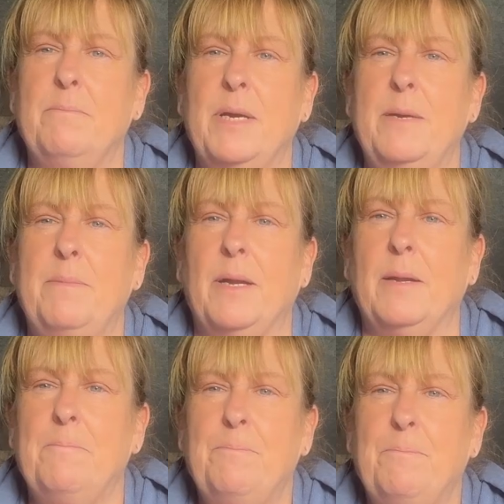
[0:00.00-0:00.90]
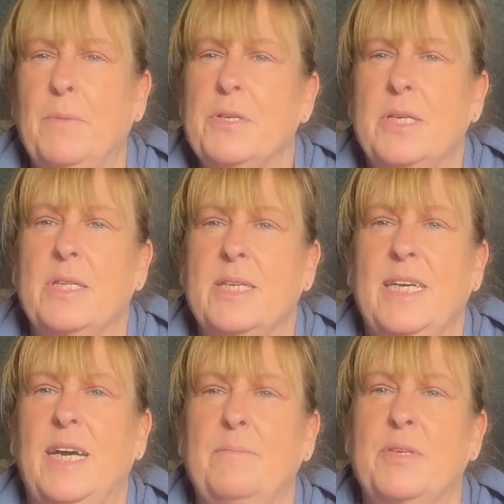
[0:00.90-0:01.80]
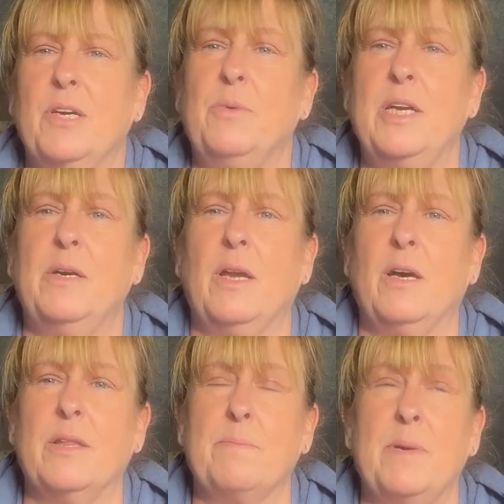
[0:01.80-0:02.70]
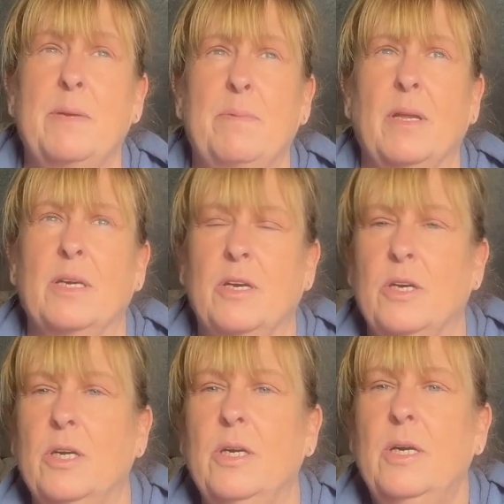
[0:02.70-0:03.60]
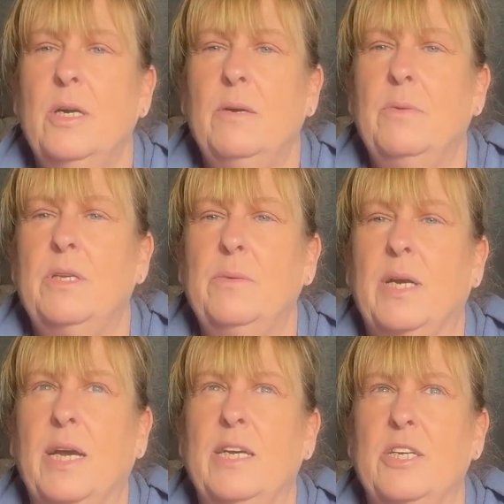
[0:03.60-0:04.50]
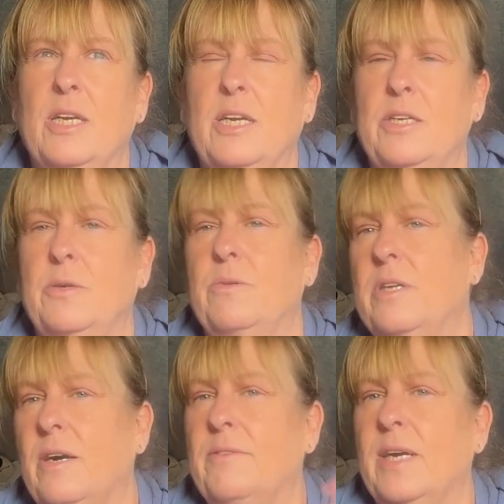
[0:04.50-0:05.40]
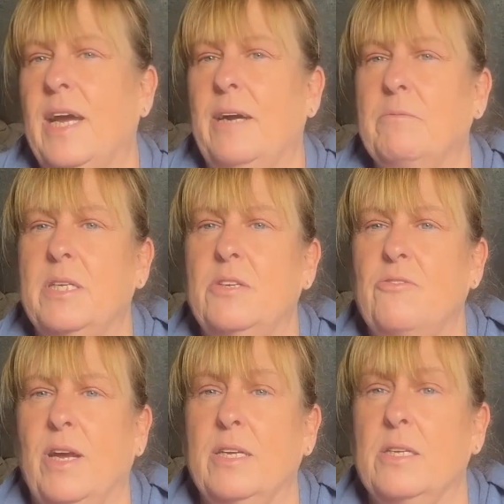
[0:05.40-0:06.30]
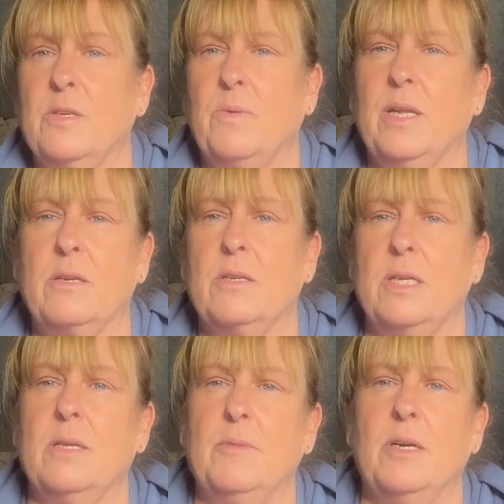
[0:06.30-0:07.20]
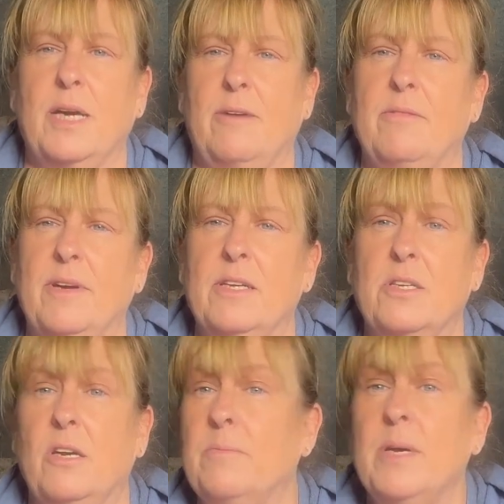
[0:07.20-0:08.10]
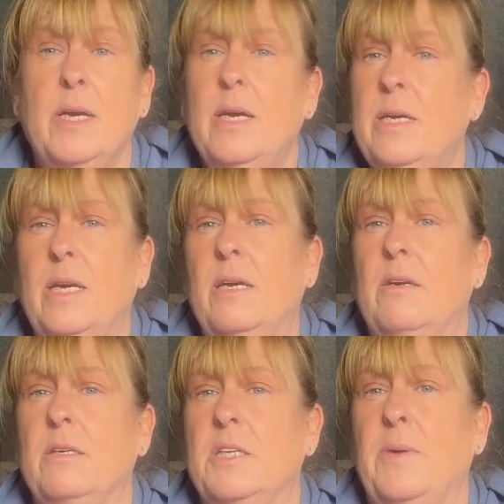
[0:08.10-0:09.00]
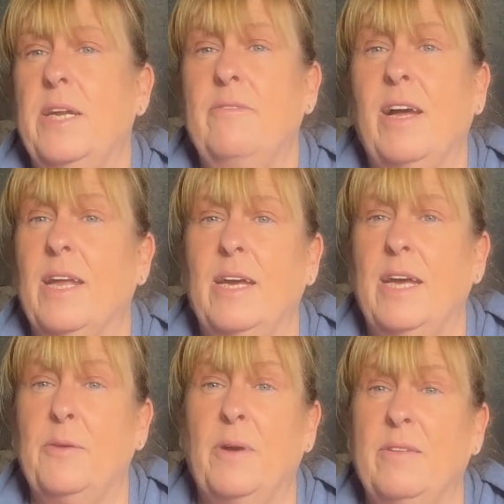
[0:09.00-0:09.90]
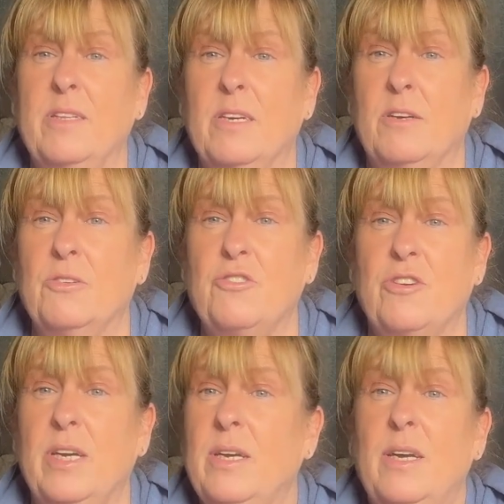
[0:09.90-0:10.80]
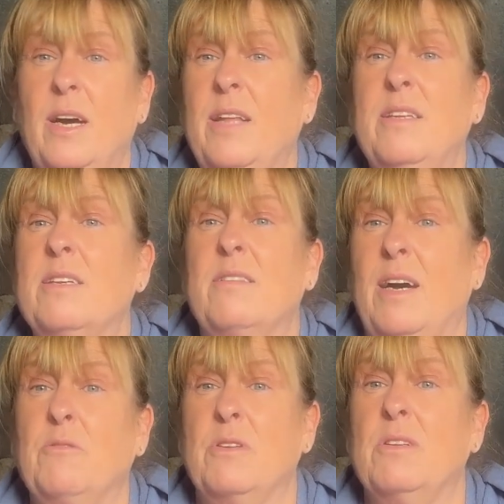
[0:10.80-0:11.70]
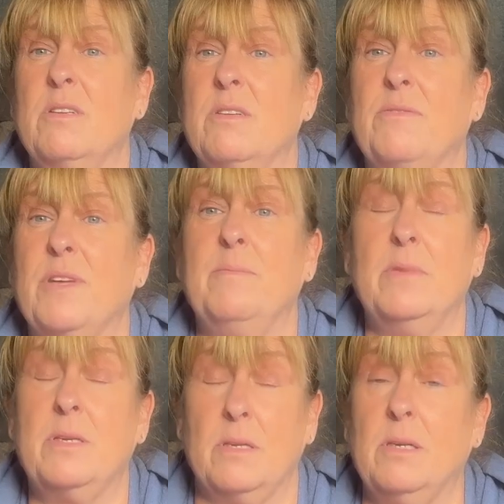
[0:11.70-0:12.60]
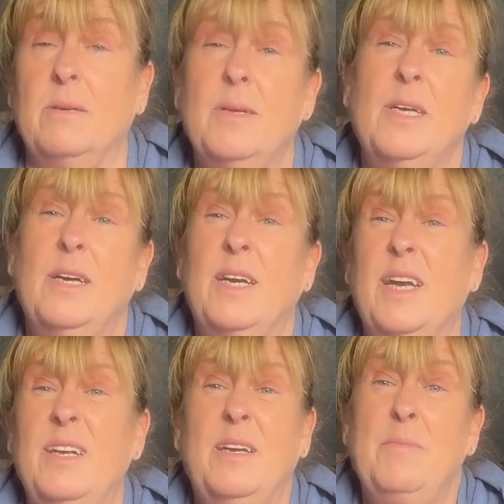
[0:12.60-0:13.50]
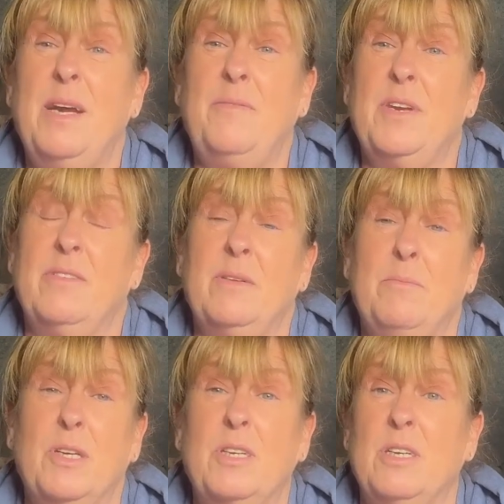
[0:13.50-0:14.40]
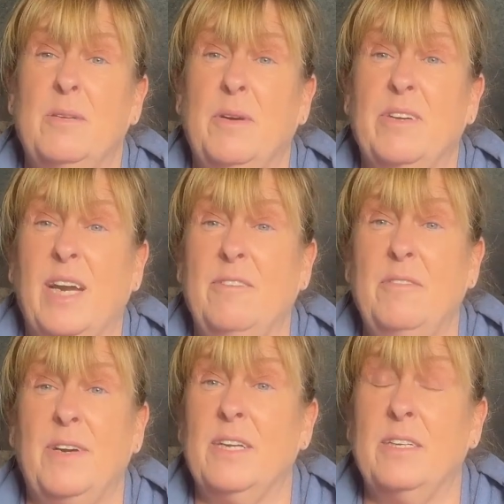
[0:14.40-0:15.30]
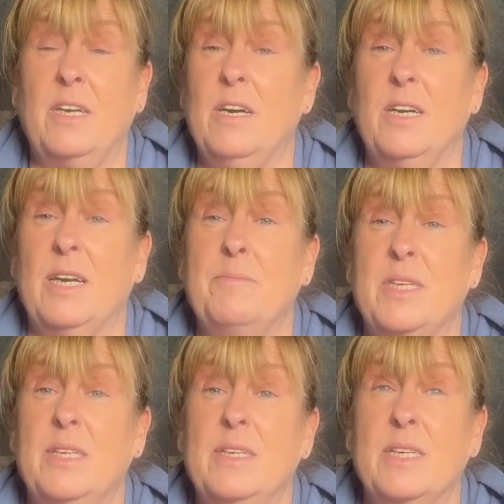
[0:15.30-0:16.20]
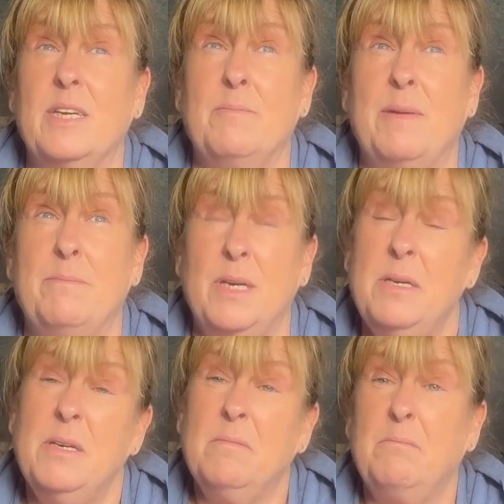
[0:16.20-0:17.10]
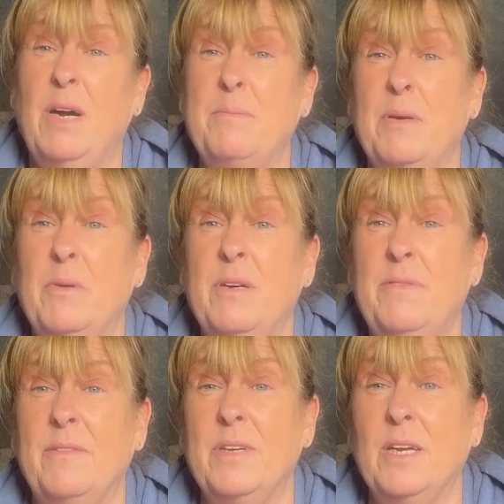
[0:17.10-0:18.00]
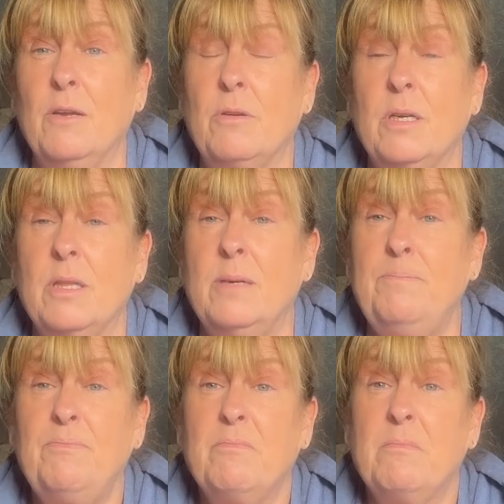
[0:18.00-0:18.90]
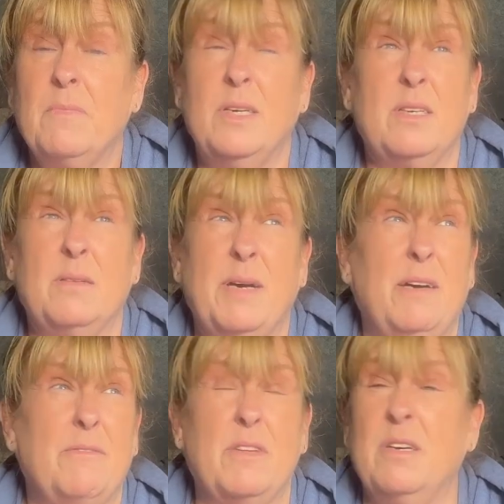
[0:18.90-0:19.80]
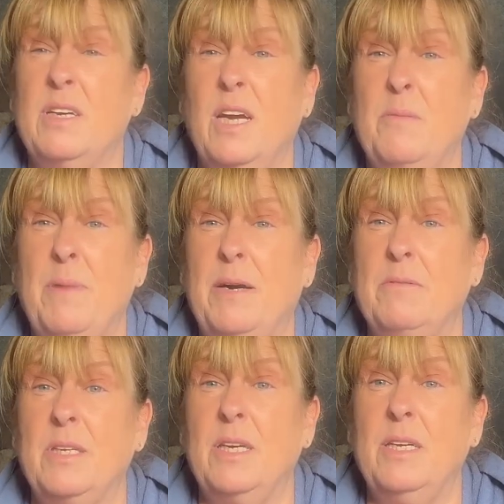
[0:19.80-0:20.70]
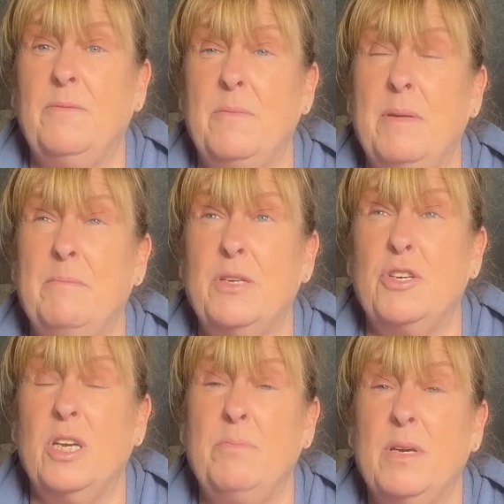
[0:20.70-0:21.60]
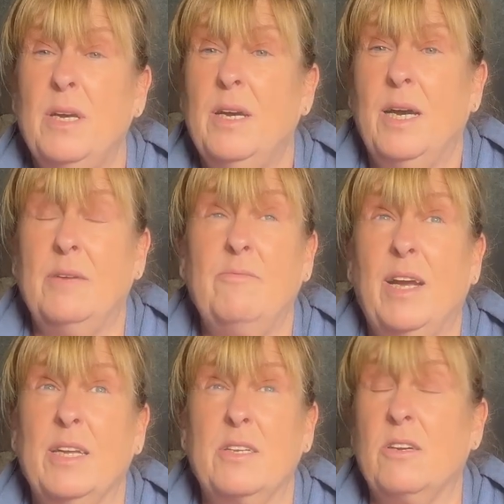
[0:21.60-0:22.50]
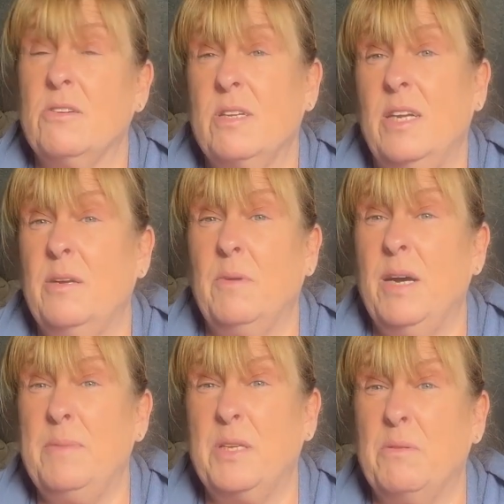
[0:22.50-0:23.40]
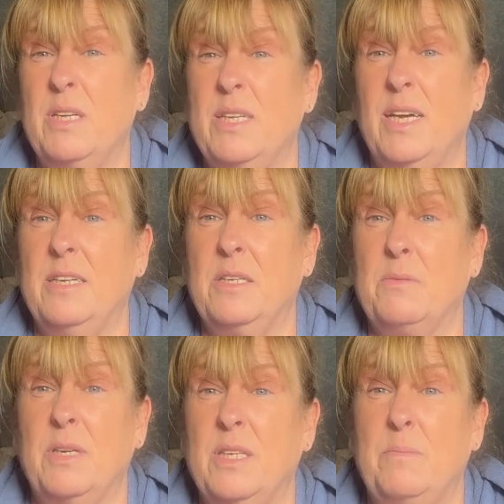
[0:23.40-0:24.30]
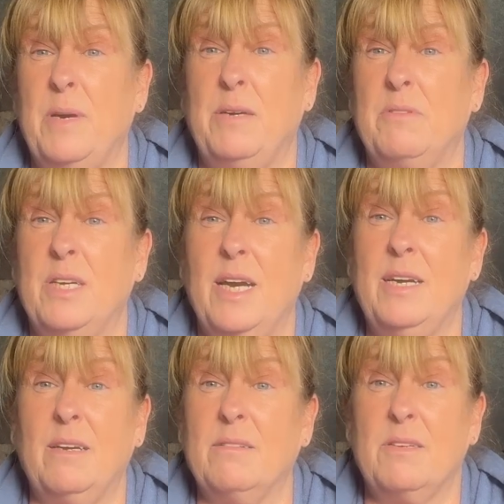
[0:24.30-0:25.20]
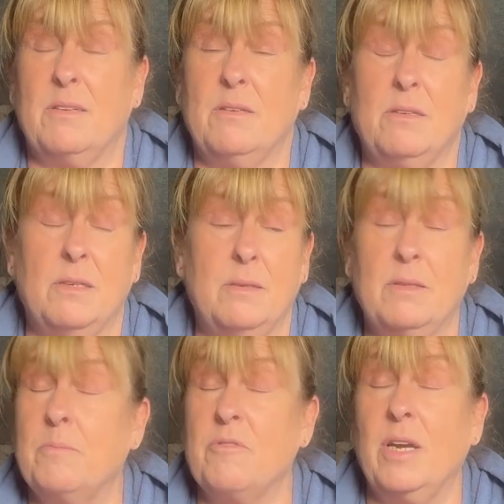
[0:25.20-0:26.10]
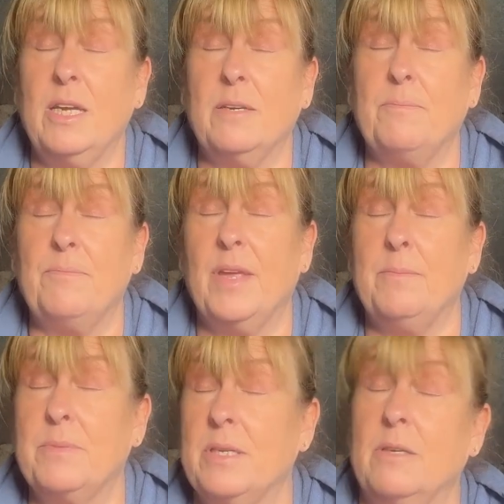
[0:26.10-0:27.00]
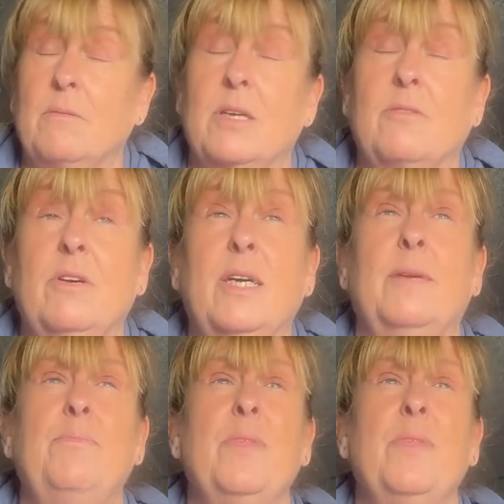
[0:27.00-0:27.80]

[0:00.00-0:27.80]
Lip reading: people most of the time, so we know a lot of the people that go. We do occasionally do Northern Counties rallies as well, because in the Motor Caravanners Club you can go to any rally anywhere in the country and there's thousands of them. So again, might, if you're a motorhome or a caravan and you're not an MCC member, might be worth having a look at them. It's about £38 a year for membership, and rallies cost anywhere between £10 and £20 a night, so they're brilliant, absolutely great.